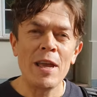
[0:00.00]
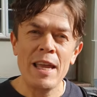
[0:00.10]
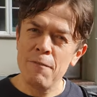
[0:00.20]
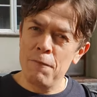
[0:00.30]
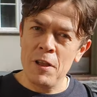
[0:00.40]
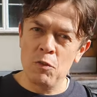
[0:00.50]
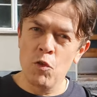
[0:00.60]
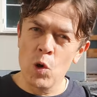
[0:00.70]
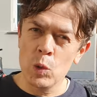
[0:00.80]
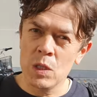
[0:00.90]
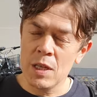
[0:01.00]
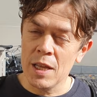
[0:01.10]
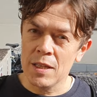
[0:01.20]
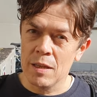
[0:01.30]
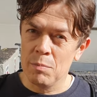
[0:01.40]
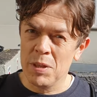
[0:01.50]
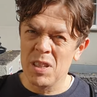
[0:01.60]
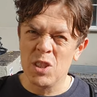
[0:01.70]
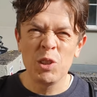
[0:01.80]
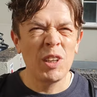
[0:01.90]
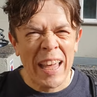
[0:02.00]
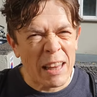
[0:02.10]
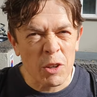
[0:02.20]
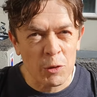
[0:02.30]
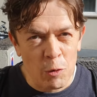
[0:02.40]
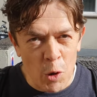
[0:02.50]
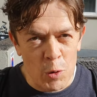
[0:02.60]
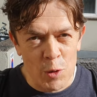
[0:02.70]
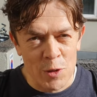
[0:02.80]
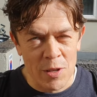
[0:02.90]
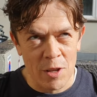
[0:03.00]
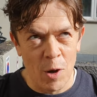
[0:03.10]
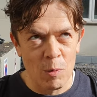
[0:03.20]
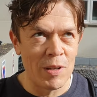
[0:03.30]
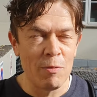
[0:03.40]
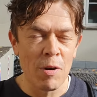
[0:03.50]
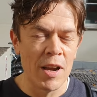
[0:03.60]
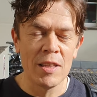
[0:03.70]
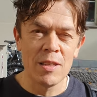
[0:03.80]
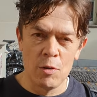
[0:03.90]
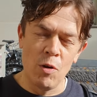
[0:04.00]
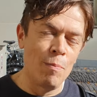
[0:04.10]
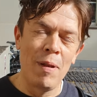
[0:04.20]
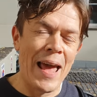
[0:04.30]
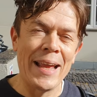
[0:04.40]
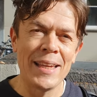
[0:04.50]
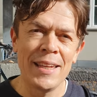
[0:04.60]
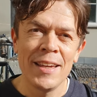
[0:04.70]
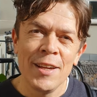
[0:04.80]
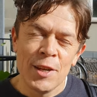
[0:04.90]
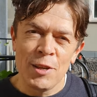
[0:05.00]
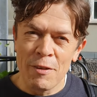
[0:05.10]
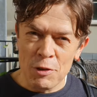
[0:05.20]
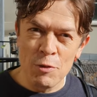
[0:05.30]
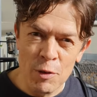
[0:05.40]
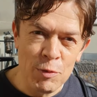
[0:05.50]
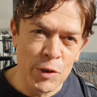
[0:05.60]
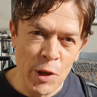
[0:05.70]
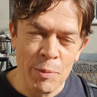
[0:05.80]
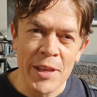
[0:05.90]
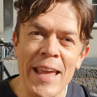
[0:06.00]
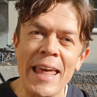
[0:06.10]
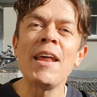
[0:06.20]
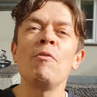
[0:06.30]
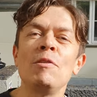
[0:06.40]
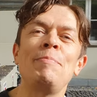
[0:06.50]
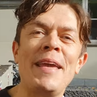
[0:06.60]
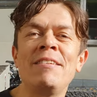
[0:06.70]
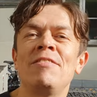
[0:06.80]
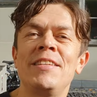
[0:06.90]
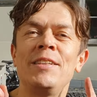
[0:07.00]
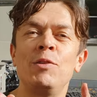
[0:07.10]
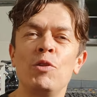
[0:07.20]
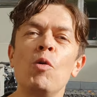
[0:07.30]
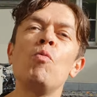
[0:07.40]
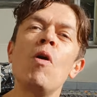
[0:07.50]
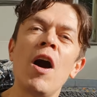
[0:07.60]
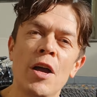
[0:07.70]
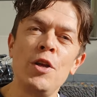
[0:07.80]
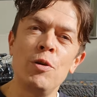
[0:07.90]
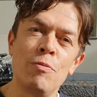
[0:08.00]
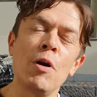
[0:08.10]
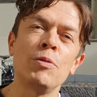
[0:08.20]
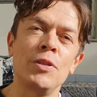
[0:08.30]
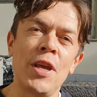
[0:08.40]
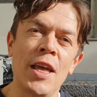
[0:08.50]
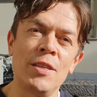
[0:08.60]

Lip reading: if he voted, because you cannot vote only white or blank. You have to vote for something, and I will be interesting to know why you voted.